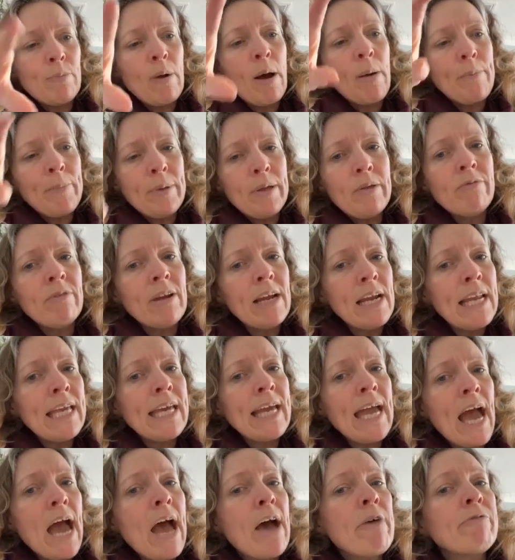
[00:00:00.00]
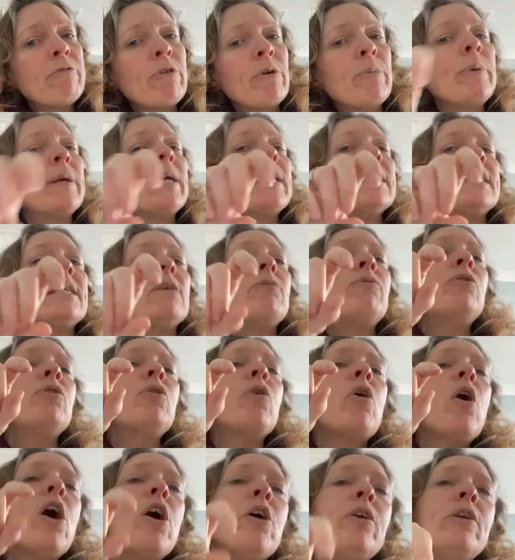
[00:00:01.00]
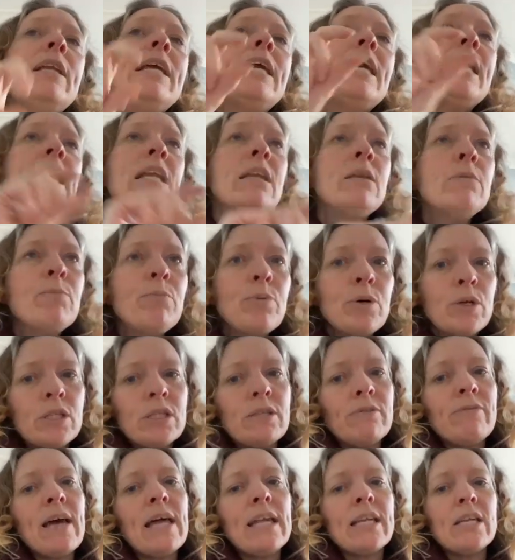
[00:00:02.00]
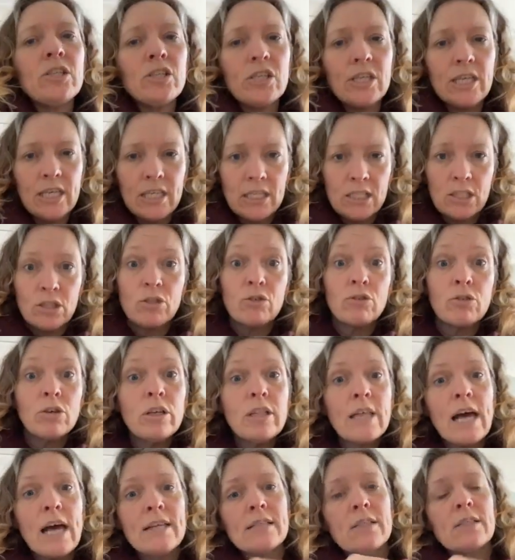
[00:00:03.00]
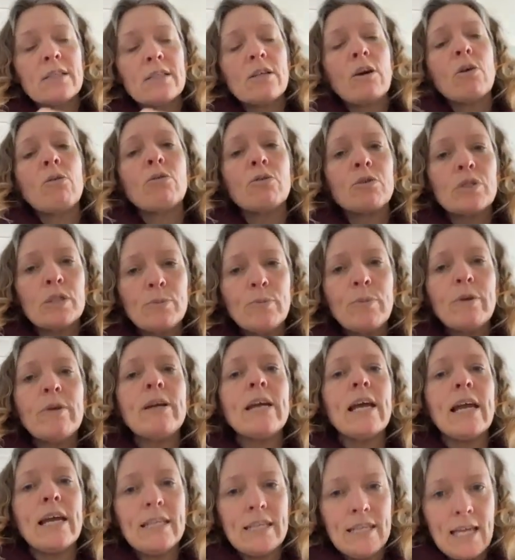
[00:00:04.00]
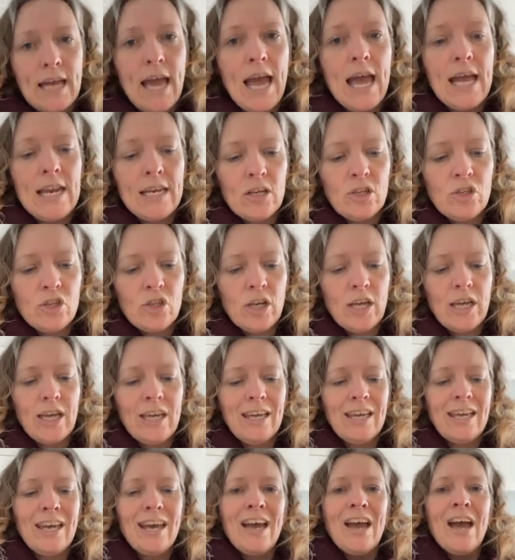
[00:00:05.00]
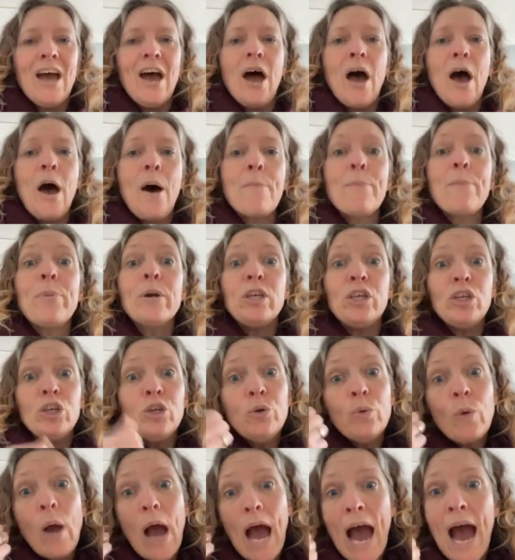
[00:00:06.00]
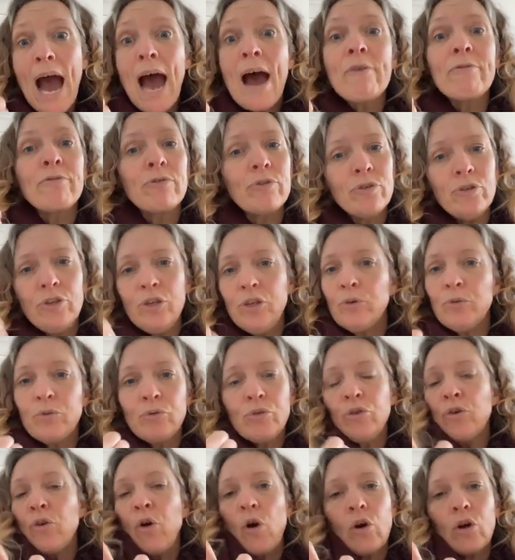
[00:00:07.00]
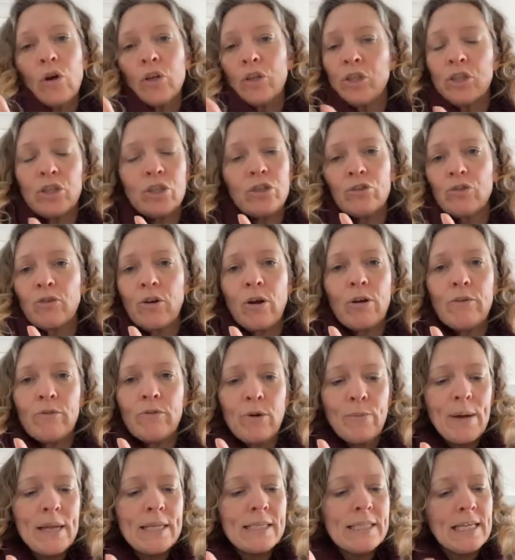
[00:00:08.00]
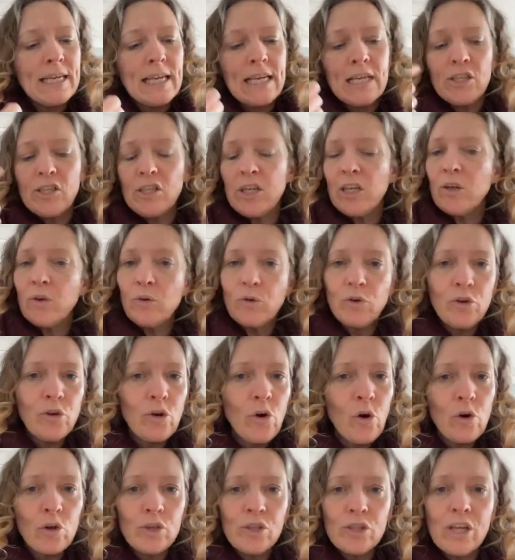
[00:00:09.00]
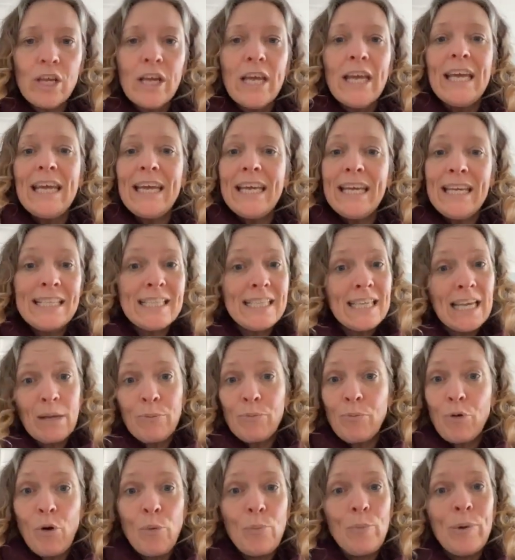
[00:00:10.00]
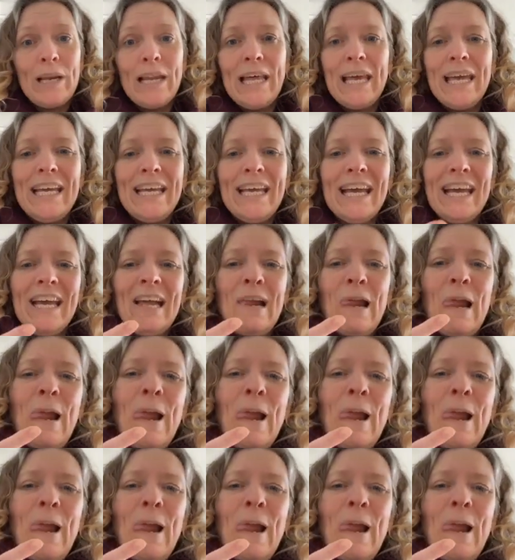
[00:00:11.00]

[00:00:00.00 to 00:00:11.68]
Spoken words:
But be really careful, because if your only input of energy is through that soul or spirit energy, but you're not good control of your mental energy, you're not eating properly,